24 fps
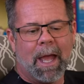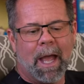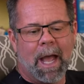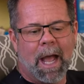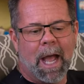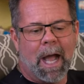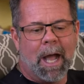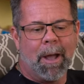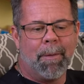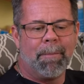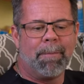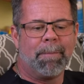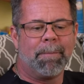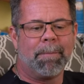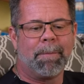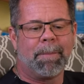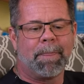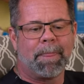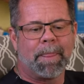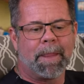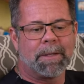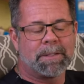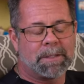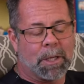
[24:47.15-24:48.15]
Um,
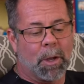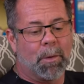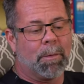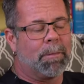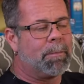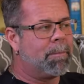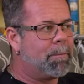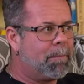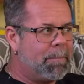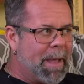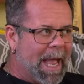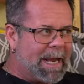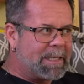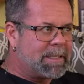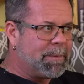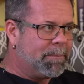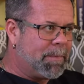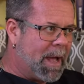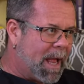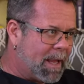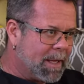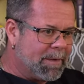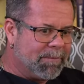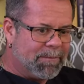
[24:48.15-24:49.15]
so back to
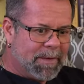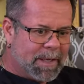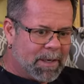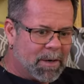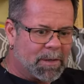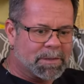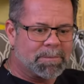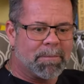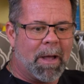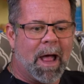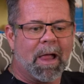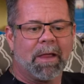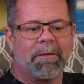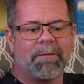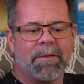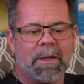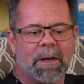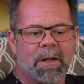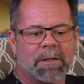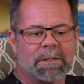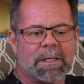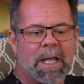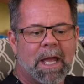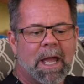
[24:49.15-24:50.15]
polyphenols.
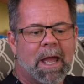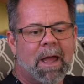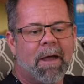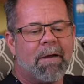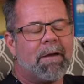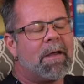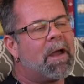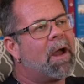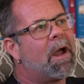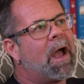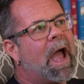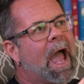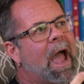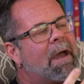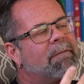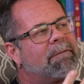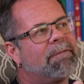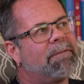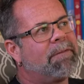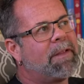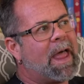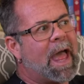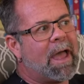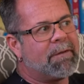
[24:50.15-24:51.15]
Polyphenols have
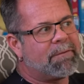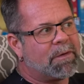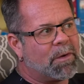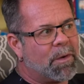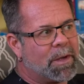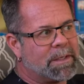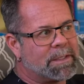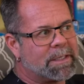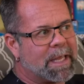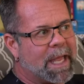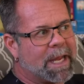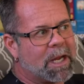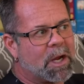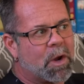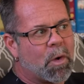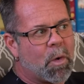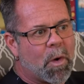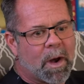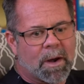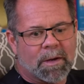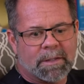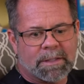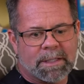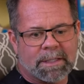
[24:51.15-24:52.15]
flavonoids like
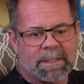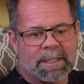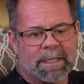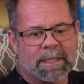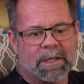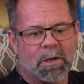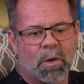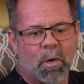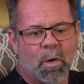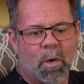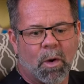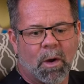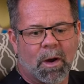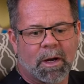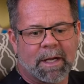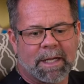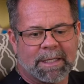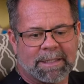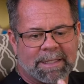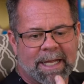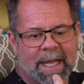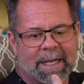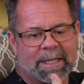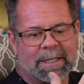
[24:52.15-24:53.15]
quercetin or
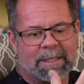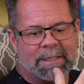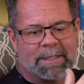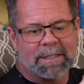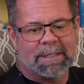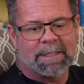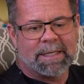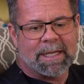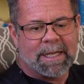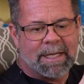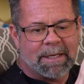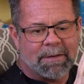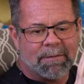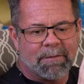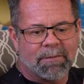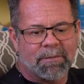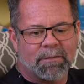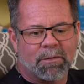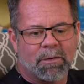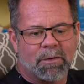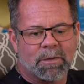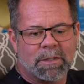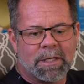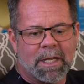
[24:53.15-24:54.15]
catechins in
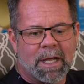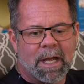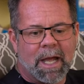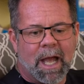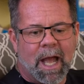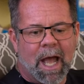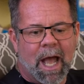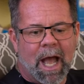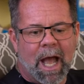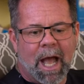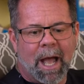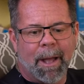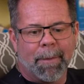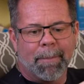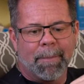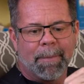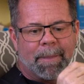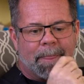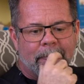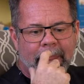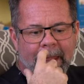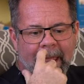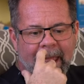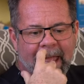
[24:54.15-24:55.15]
fruit,
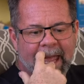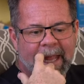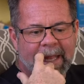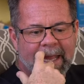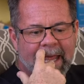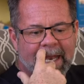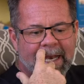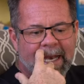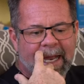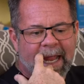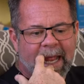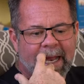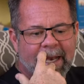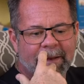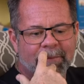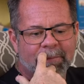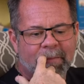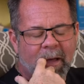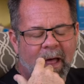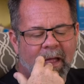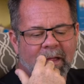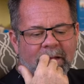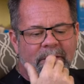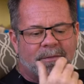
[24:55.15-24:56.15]
um, and then and
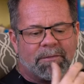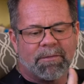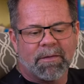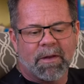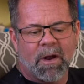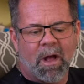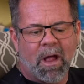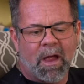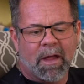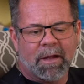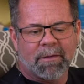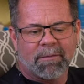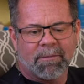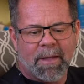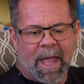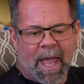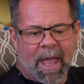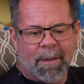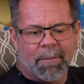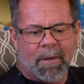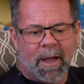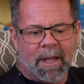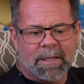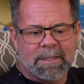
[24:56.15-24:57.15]
polyphenolic
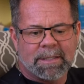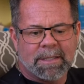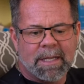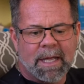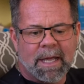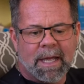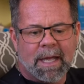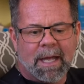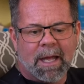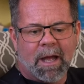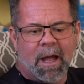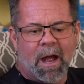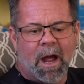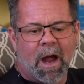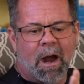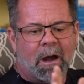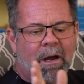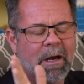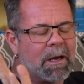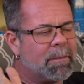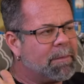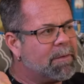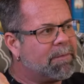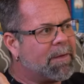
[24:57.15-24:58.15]
amides
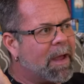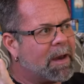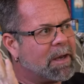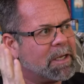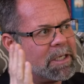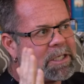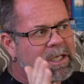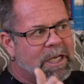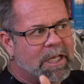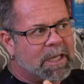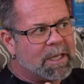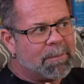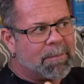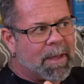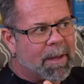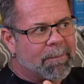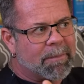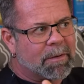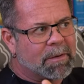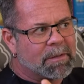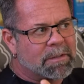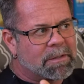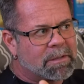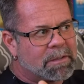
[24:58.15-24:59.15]
are going to be found in chili
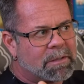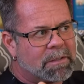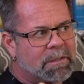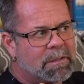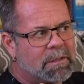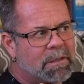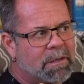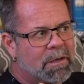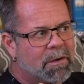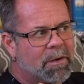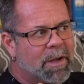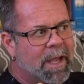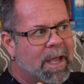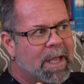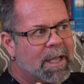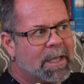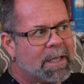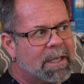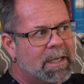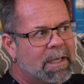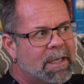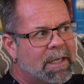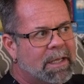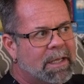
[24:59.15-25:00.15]
peppers. Okay.